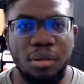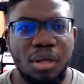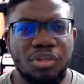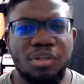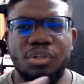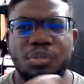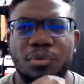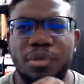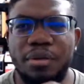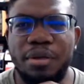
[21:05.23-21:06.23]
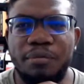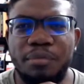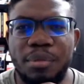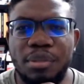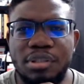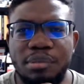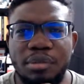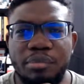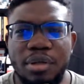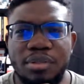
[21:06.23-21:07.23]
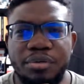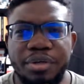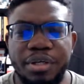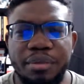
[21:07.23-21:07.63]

Actually, let me just pull that here from some of the browser already.